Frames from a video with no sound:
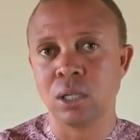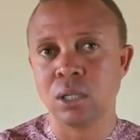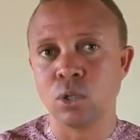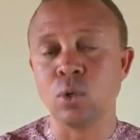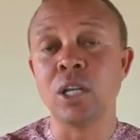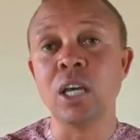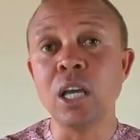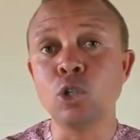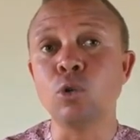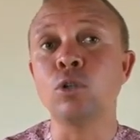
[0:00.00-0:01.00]
So the
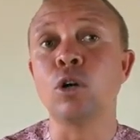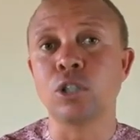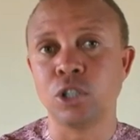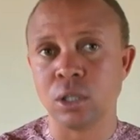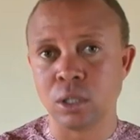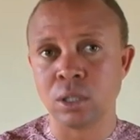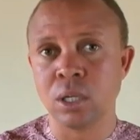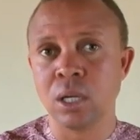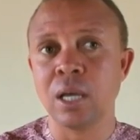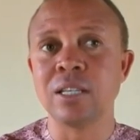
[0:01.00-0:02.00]
introduction
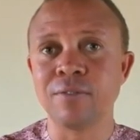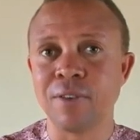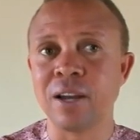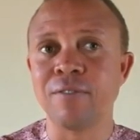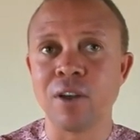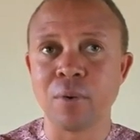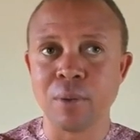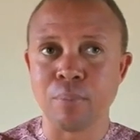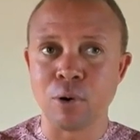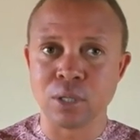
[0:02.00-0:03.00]
is very
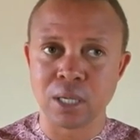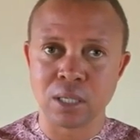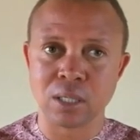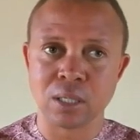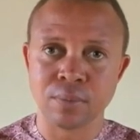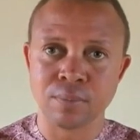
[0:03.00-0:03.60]
important.